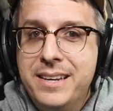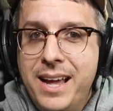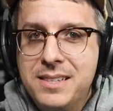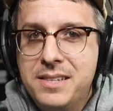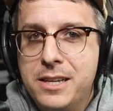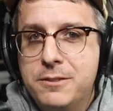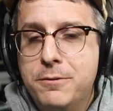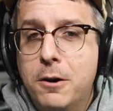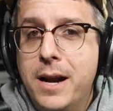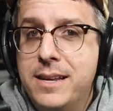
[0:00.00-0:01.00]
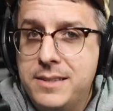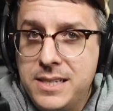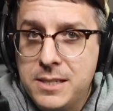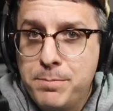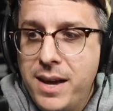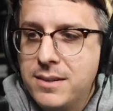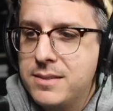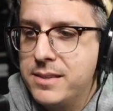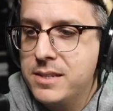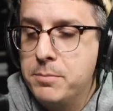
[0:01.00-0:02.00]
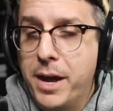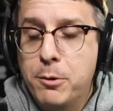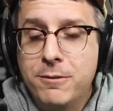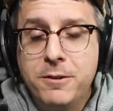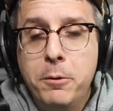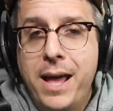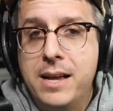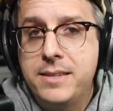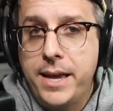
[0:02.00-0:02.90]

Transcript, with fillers: Next, as far as the specs, this microphone has